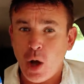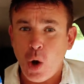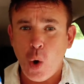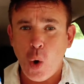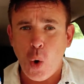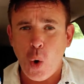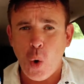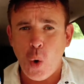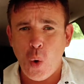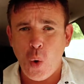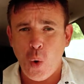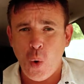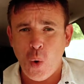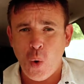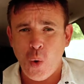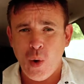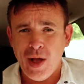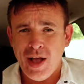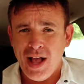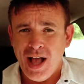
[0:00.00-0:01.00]

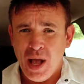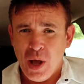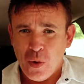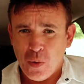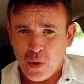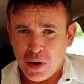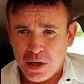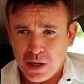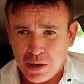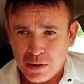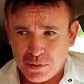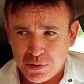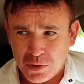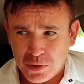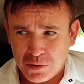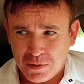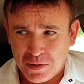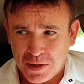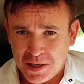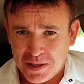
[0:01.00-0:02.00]
Oh, when I was
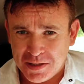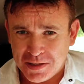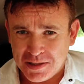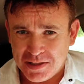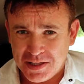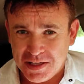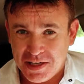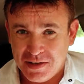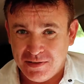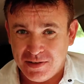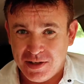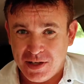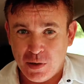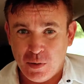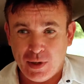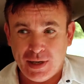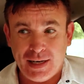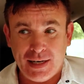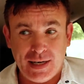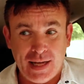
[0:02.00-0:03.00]
your age, I didn't even know
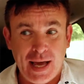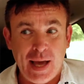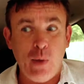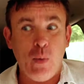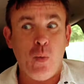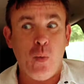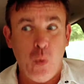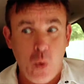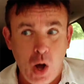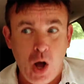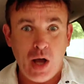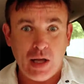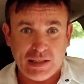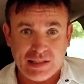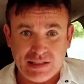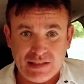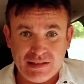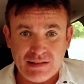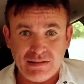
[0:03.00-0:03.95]
what a lie was.